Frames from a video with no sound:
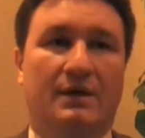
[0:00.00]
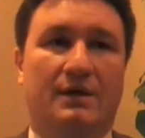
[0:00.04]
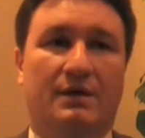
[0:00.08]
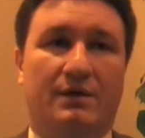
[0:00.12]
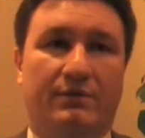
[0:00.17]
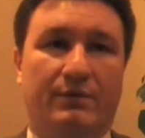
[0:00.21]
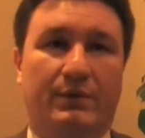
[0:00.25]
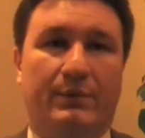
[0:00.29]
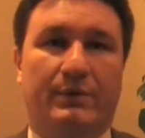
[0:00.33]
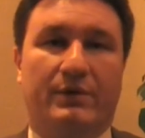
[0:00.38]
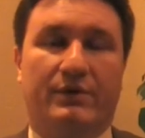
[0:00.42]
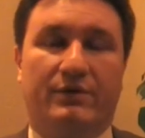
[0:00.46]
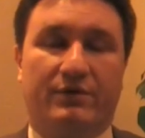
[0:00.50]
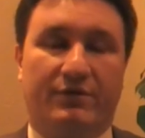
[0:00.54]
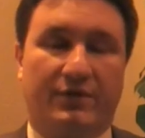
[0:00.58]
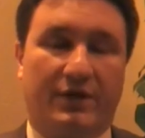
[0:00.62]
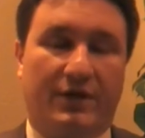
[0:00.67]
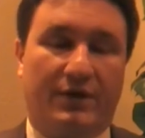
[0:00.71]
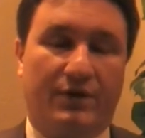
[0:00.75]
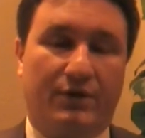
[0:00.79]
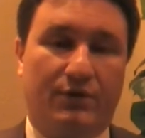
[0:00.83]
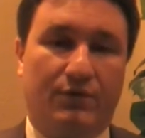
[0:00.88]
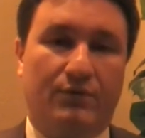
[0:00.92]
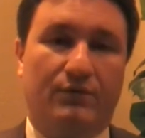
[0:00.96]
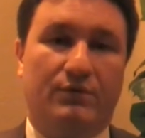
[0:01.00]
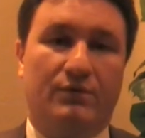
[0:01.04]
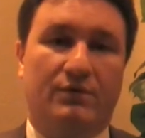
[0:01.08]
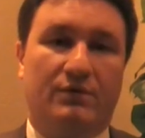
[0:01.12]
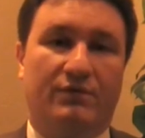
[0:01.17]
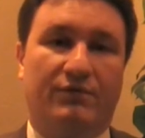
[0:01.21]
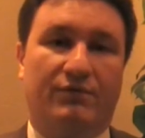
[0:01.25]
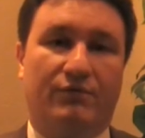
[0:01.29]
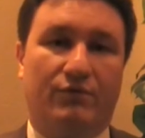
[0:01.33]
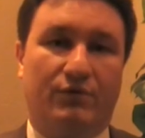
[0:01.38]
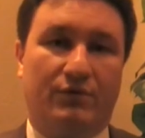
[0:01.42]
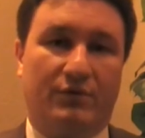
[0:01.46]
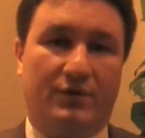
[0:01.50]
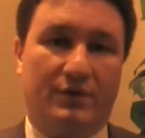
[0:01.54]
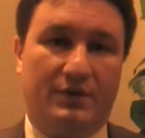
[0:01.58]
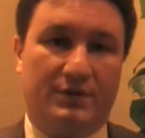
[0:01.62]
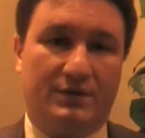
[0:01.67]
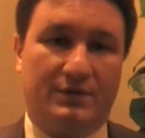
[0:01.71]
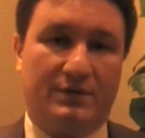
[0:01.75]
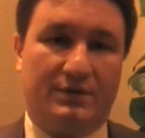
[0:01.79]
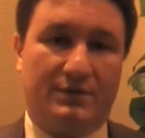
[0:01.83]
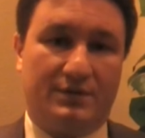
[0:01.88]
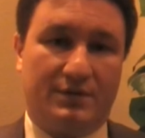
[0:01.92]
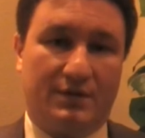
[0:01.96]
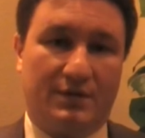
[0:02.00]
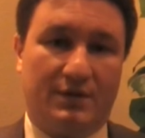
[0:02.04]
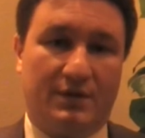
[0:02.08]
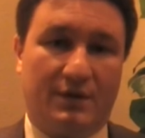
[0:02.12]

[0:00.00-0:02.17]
will thank you for this